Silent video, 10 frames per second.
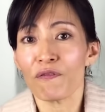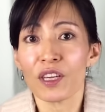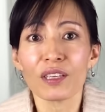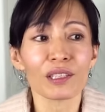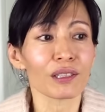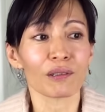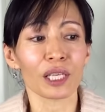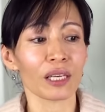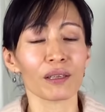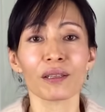feed her
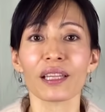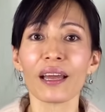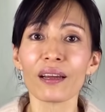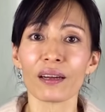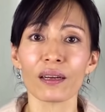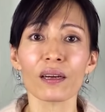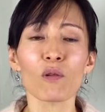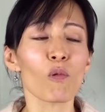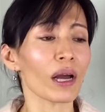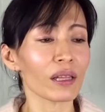here and there
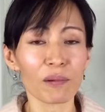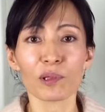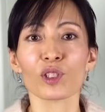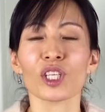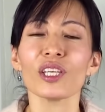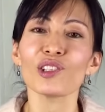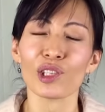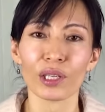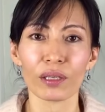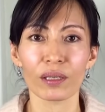while I was
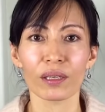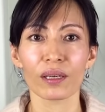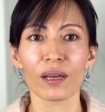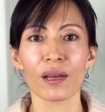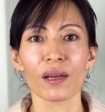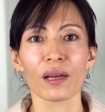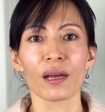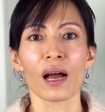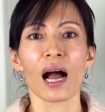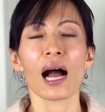teaching.
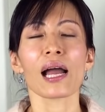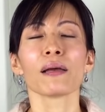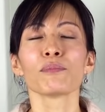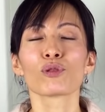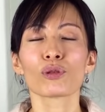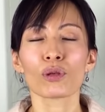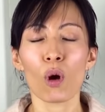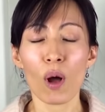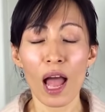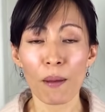I am
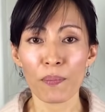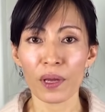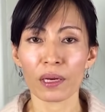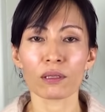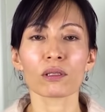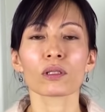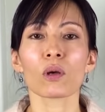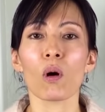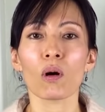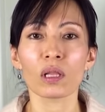so happy and
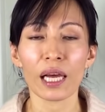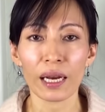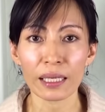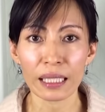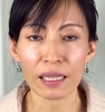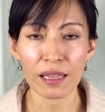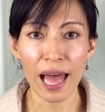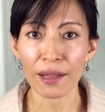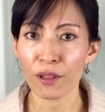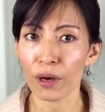so glad I did
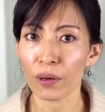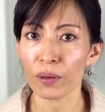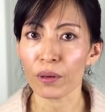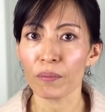that though,